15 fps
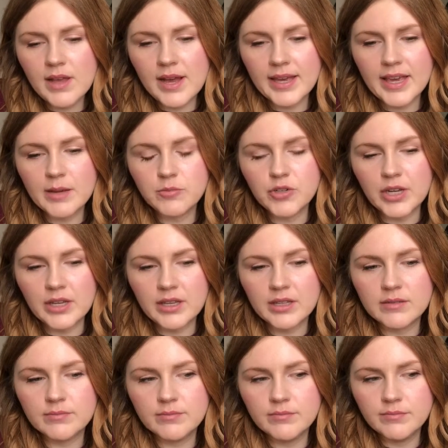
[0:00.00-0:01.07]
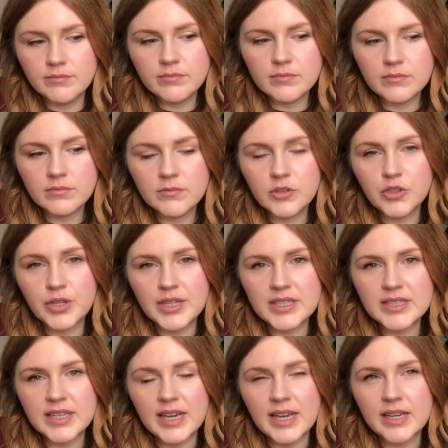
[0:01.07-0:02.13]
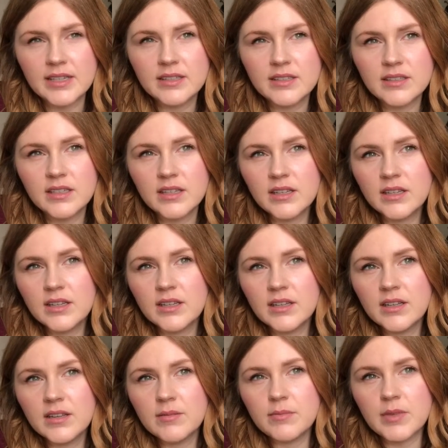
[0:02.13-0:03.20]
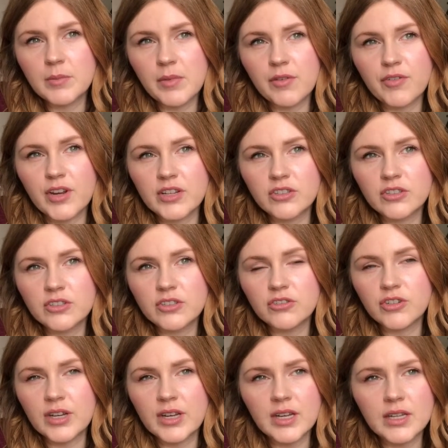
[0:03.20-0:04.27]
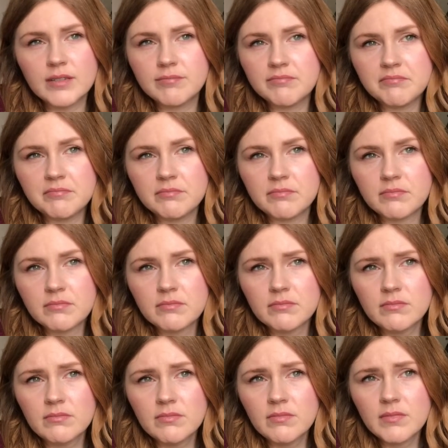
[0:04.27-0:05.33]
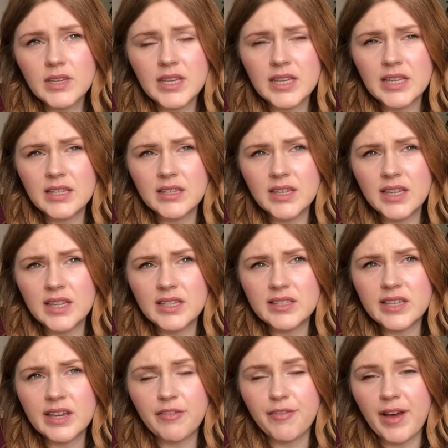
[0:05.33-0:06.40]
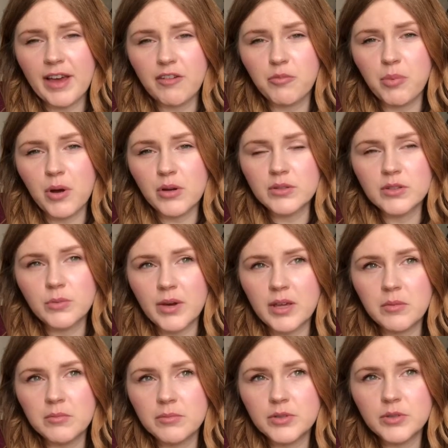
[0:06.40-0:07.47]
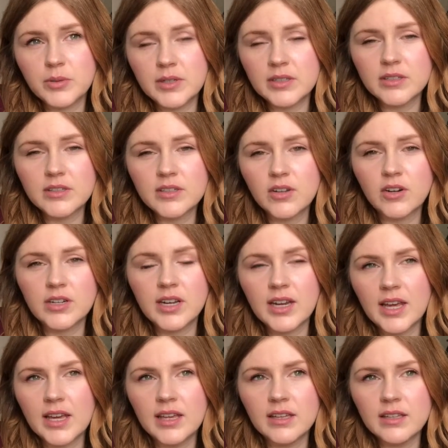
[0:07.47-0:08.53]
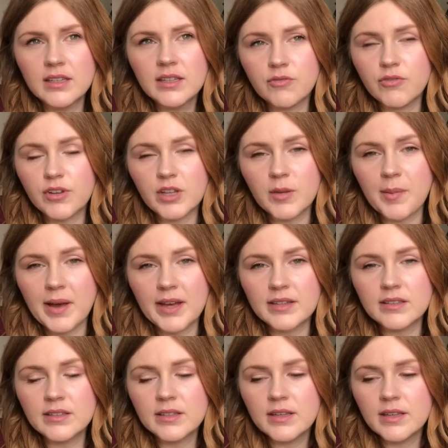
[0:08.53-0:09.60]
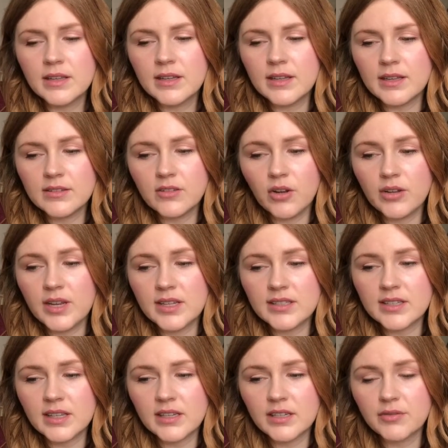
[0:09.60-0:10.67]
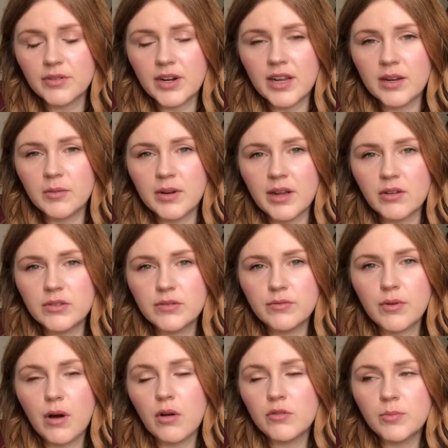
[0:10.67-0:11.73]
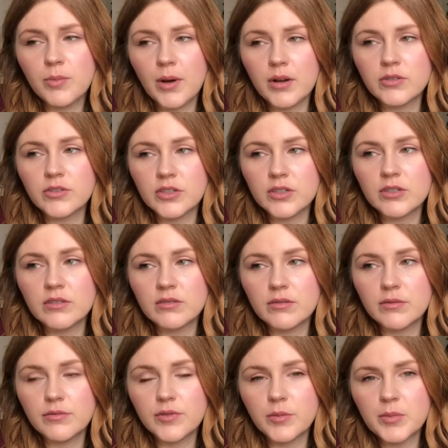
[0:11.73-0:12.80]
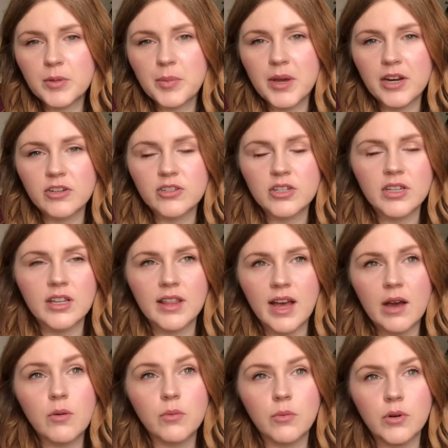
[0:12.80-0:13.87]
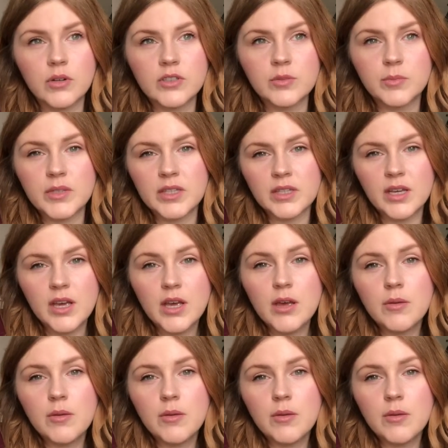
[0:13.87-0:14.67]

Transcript: I kept drinking to excess. Me and my friend used to drink easy 5 bottles of wine between us on a night, really bad. Not necessarily for anyone else involved, but just for me personally, that was me